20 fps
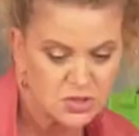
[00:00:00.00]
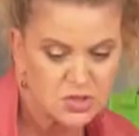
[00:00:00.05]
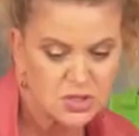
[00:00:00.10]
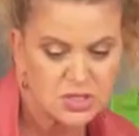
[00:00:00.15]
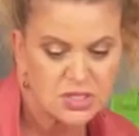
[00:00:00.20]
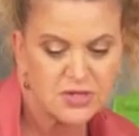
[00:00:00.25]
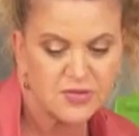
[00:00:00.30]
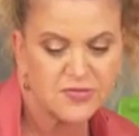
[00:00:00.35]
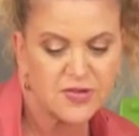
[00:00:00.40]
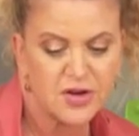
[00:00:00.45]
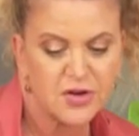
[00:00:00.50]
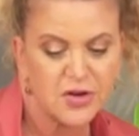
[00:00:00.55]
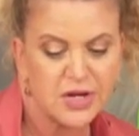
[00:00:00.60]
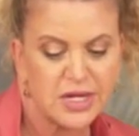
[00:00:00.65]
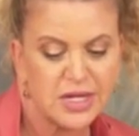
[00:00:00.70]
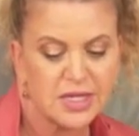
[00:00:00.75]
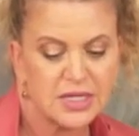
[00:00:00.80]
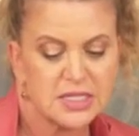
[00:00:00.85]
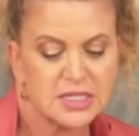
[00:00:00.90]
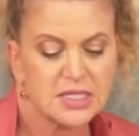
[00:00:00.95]
just
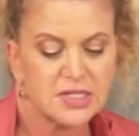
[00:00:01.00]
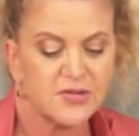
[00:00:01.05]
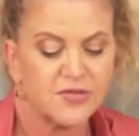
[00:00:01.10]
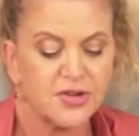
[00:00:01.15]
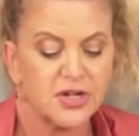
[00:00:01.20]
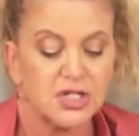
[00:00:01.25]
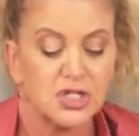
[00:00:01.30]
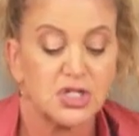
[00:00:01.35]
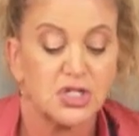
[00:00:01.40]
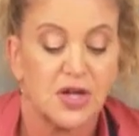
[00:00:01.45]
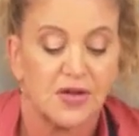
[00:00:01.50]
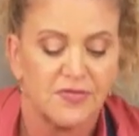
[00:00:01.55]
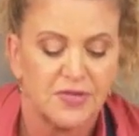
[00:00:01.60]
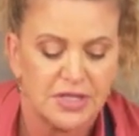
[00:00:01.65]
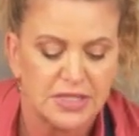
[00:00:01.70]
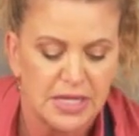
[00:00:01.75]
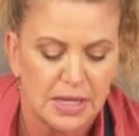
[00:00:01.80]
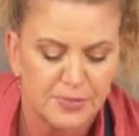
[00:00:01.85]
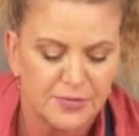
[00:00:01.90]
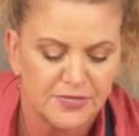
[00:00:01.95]
this is a very
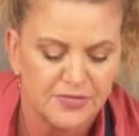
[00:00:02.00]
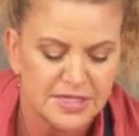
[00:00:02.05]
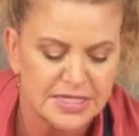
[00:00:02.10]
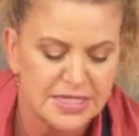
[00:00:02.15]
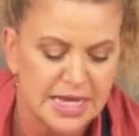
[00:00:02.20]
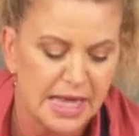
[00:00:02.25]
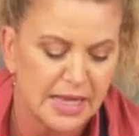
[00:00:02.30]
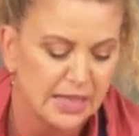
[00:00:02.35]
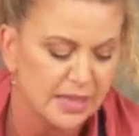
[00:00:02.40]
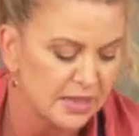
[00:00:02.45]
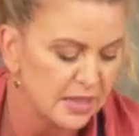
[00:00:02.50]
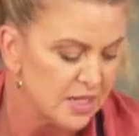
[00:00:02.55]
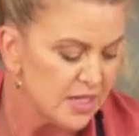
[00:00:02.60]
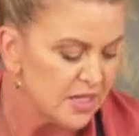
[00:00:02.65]
chefy type of a salad.